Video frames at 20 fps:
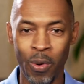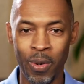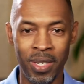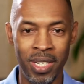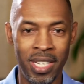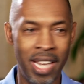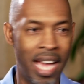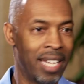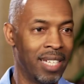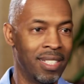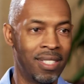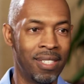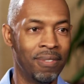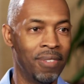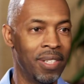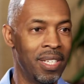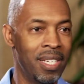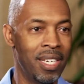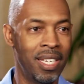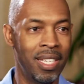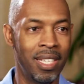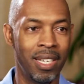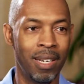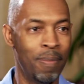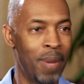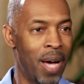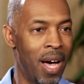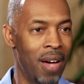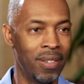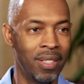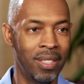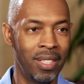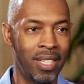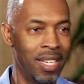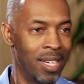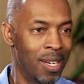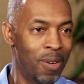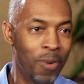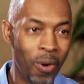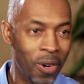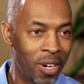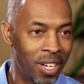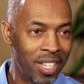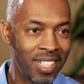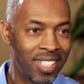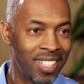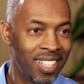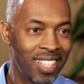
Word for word: negatively about anyone.